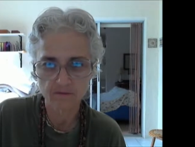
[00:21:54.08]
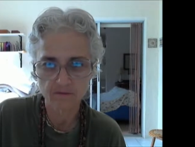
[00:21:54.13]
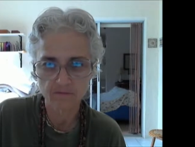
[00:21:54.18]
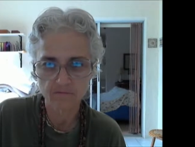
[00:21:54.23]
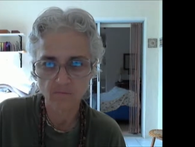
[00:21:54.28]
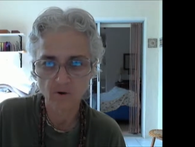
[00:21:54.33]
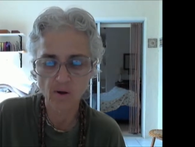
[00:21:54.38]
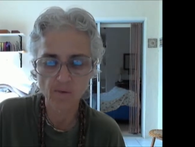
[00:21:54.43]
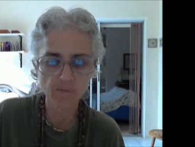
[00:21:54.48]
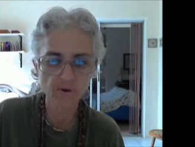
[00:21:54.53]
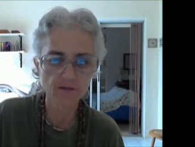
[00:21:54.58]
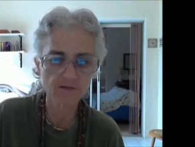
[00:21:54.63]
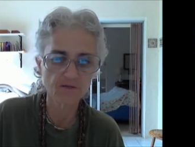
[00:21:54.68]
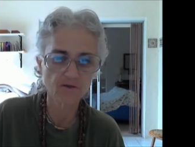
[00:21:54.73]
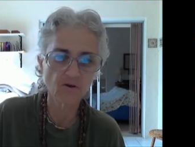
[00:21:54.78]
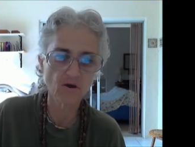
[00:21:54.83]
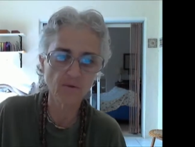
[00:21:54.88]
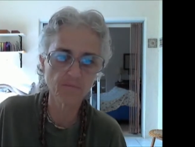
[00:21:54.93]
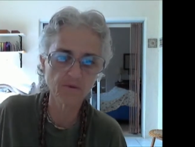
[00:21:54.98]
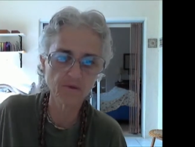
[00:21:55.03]
Prabhupada's
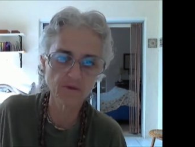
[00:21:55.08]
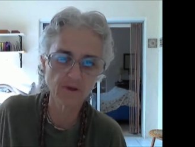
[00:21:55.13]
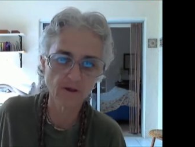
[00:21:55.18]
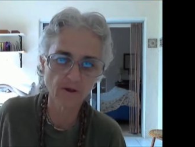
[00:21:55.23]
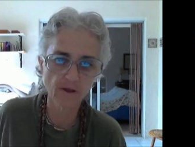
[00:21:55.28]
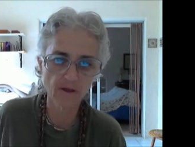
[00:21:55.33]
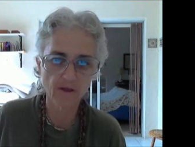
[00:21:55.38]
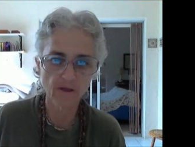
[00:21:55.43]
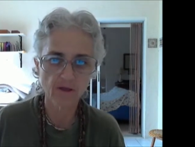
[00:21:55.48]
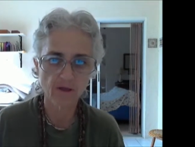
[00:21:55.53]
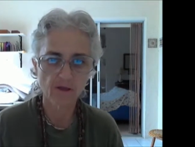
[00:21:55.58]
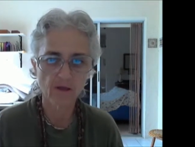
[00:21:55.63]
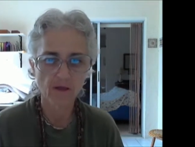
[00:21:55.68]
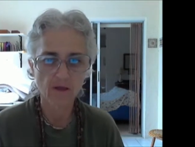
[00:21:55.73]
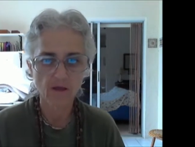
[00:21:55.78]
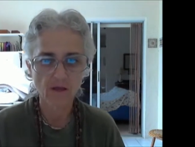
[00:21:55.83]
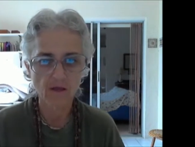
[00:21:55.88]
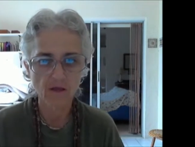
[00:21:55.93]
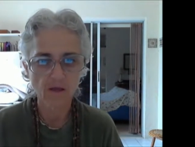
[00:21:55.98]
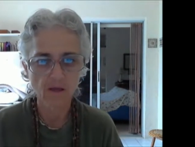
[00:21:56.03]
commentary.
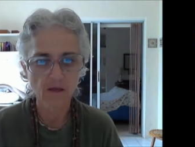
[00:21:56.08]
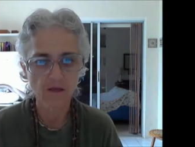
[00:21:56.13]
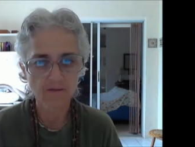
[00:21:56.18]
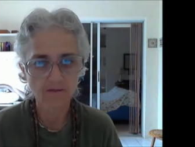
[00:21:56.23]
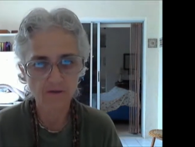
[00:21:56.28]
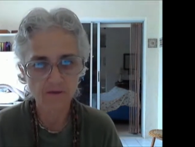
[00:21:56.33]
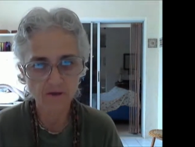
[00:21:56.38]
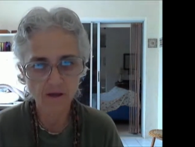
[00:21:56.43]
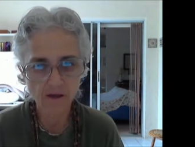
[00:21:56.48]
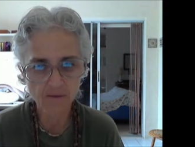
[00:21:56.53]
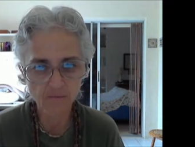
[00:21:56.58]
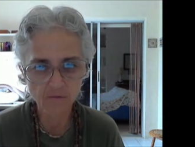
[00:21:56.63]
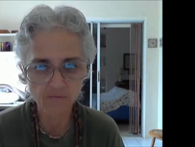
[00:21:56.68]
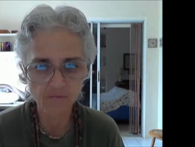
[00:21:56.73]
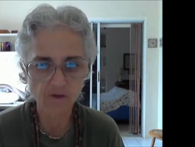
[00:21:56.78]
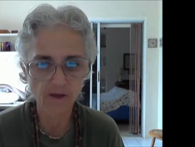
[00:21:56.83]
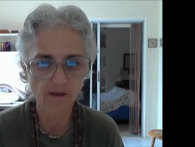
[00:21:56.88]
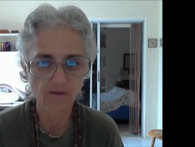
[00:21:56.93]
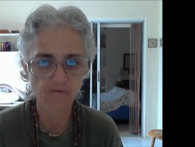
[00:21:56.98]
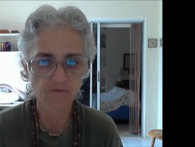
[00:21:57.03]
At the time of
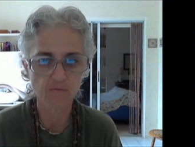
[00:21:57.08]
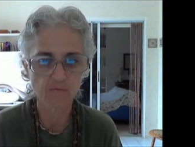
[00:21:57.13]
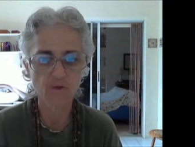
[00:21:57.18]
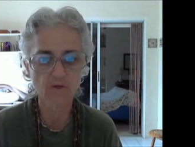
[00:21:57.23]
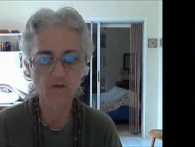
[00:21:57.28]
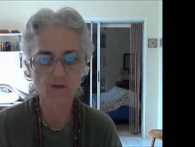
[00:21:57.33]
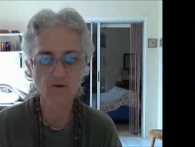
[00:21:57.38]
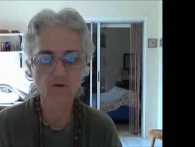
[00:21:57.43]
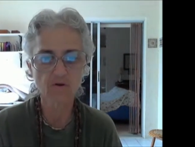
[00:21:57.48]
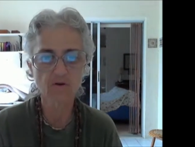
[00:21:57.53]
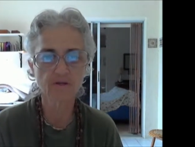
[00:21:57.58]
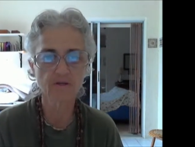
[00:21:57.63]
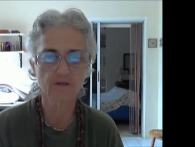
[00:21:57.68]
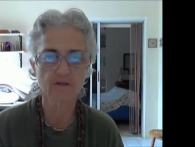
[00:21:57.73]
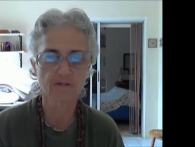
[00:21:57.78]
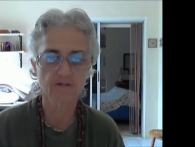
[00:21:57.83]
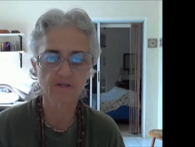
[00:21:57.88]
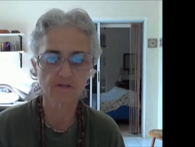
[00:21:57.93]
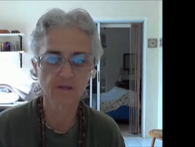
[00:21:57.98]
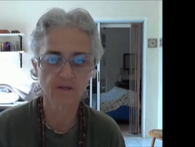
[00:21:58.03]
death, a
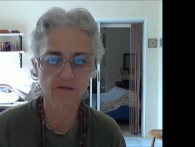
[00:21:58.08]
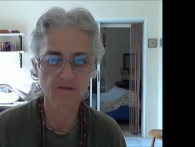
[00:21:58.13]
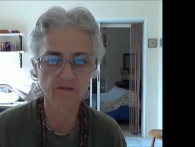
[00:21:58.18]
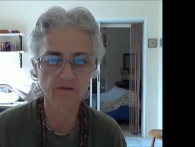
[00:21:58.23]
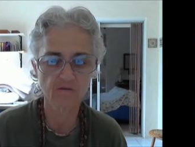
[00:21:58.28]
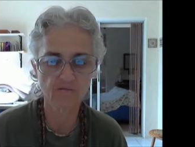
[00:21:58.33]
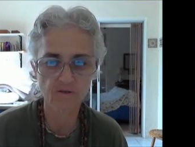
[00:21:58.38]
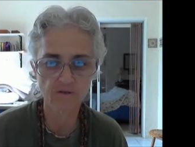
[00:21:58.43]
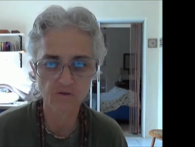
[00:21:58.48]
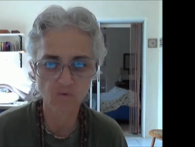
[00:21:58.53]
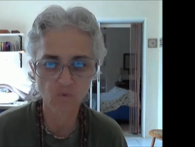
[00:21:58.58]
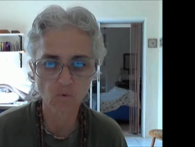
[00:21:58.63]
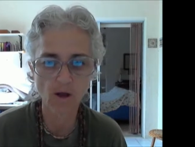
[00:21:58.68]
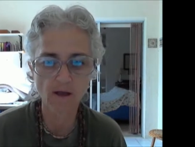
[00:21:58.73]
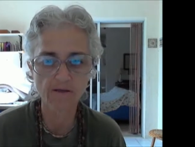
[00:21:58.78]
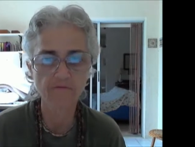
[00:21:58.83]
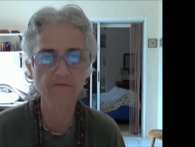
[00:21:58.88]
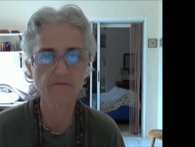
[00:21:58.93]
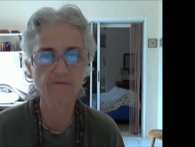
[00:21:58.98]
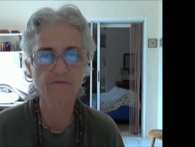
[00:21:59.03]
materialist thinks of his
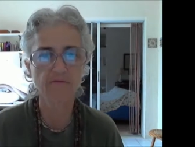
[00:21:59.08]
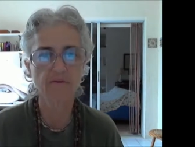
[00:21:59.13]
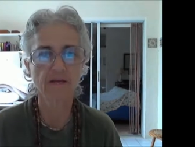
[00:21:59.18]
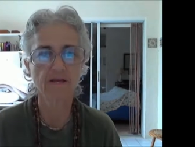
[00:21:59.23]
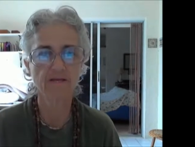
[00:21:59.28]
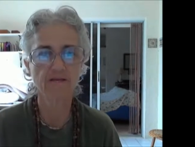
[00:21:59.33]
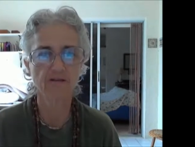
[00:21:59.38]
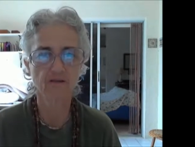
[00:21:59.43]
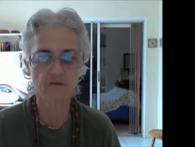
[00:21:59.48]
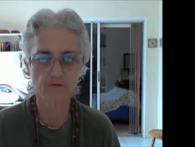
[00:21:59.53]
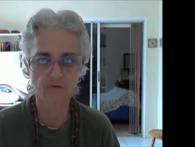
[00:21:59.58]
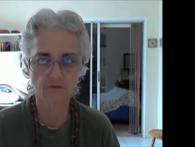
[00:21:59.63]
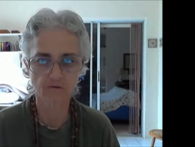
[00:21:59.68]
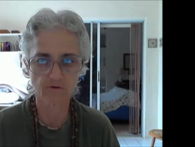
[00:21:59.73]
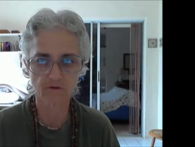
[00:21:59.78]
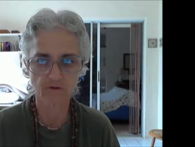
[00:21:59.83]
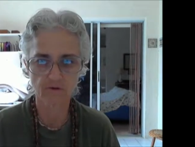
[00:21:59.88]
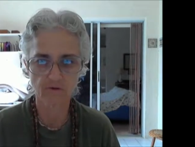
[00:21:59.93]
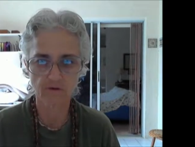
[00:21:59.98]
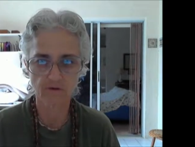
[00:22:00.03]
wife and
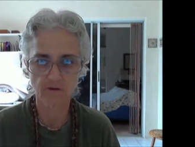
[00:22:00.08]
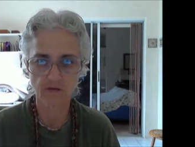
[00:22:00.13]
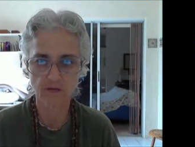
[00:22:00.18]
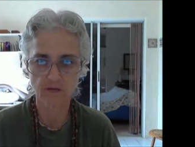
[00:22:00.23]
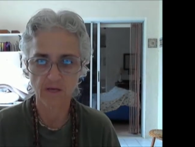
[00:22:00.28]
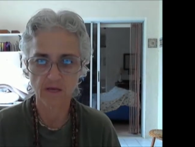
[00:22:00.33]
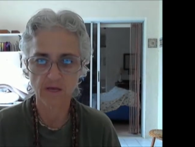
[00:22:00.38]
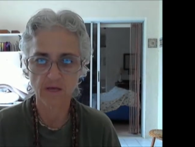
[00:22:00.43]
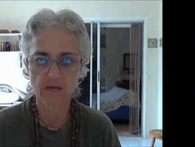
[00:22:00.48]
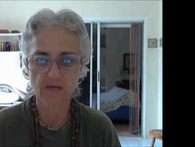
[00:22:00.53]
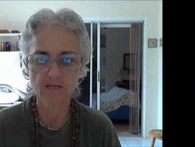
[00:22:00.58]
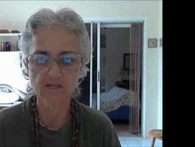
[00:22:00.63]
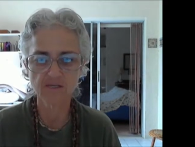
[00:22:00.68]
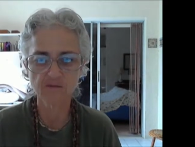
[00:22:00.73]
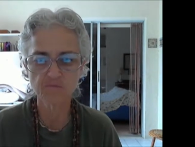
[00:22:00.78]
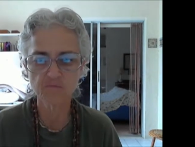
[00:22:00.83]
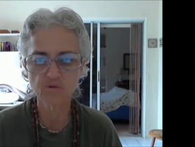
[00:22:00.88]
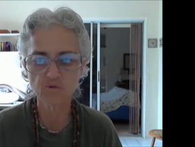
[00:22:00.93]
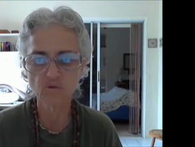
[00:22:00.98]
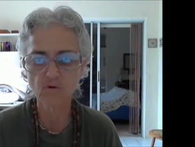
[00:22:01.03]
children. He's
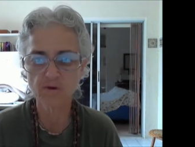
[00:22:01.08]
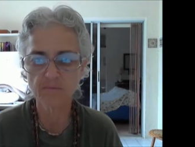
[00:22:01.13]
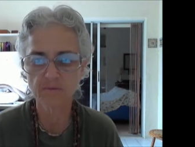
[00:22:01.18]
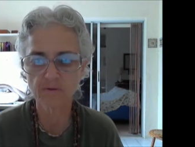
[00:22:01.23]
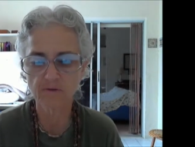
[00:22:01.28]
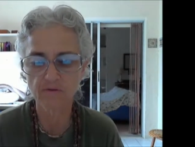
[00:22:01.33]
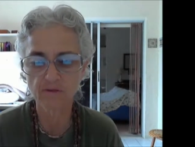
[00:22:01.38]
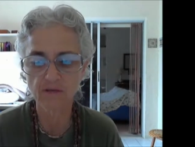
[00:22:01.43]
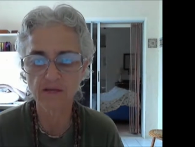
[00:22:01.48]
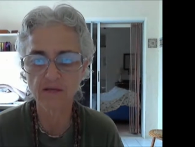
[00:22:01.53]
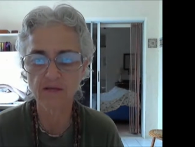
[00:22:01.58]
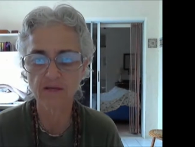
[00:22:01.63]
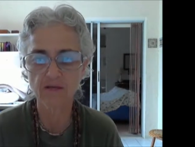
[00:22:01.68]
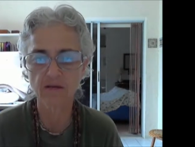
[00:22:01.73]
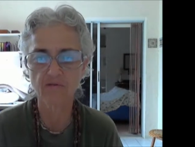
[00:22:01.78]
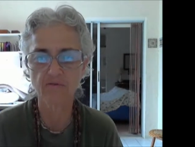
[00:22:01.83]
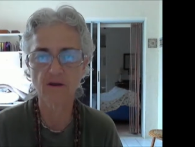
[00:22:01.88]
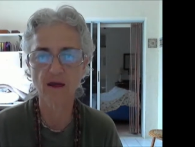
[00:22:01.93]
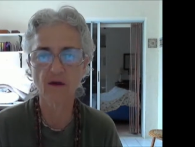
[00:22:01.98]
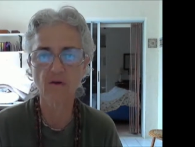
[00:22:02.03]
absorbed in thinking
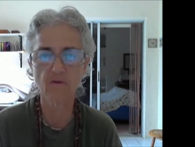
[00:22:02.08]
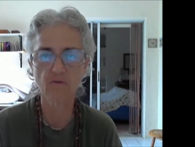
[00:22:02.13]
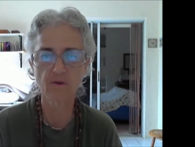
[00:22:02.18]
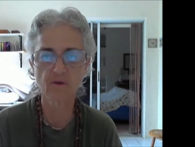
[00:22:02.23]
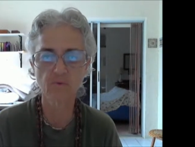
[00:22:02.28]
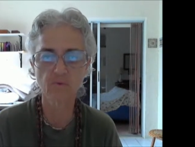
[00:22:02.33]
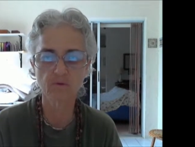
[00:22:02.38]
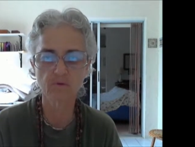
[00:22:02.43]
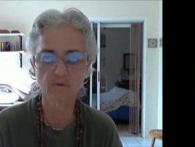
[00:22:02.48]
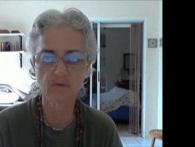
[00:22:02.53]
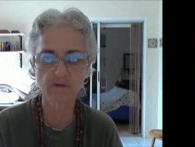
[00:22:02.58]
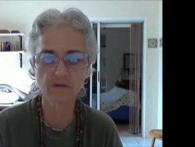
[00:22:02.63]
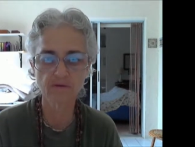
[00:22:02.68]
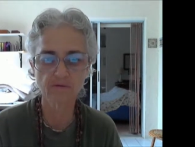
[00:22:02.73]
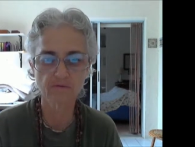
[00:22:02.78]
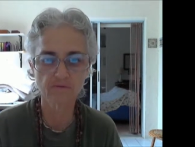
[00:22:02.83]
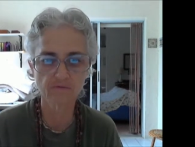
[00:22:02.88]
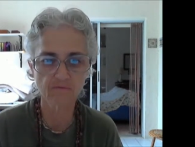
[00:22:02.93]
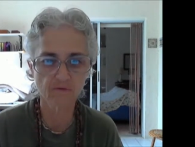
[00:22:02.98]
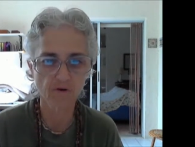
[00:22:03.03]
of how they will
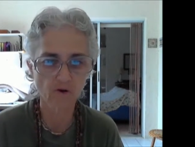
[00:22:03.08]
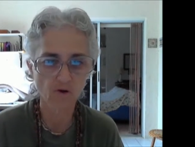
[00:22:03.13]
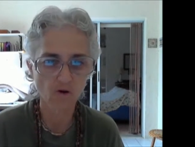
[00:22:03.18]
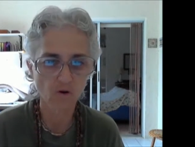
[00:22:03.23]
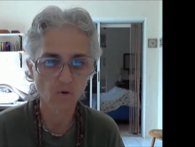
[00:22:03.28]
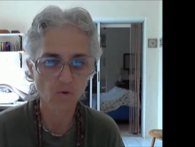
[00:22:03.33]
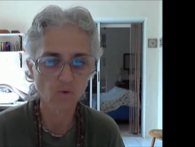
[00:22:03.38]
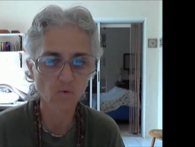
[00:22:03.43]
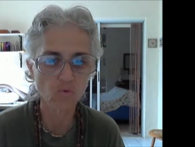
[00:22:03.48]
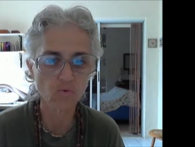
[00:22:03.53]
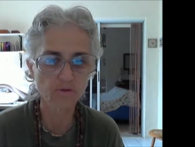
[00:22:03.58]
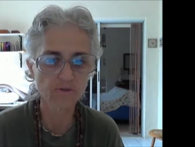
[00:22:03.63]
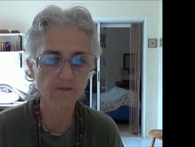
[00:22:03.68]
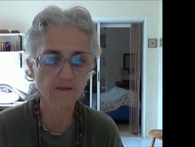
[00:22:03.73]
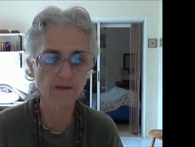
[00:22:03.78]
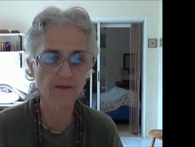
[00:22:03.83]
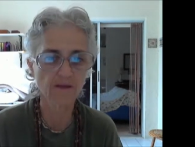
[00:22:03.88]
live, who will take